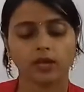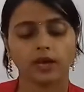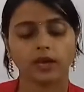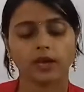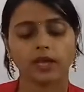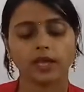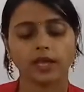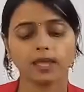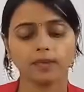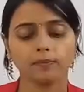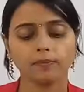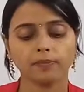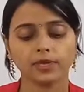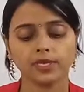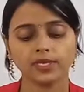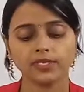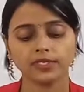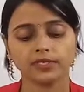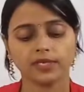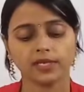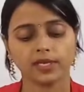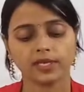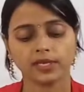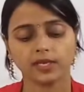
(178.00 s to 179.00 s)
I have
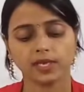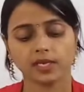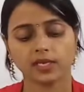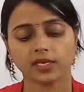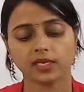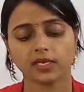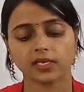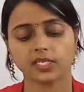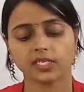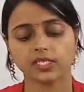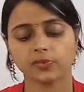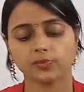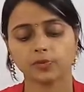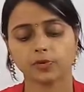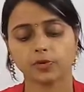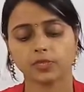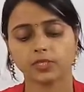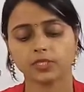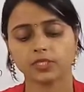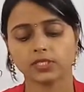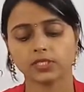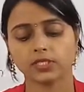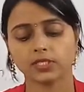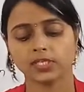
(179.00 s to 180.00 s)
been taking
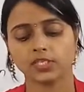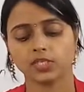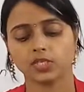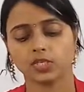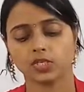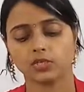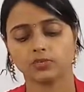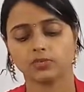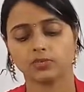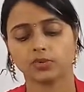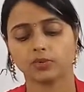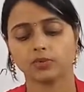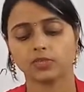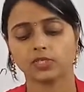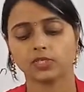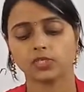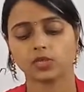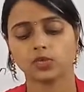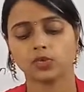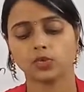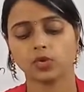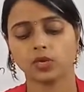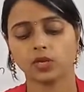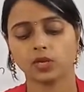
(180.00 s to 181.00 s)
correspondence lesson from a
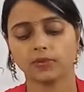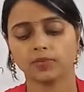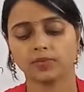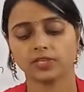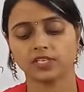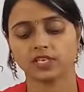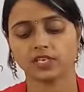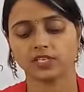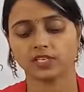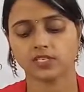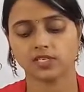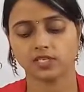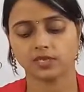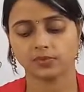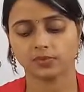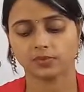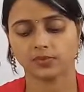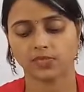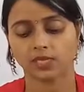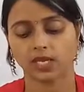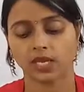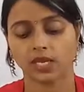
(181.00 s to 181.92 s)
school of detectives,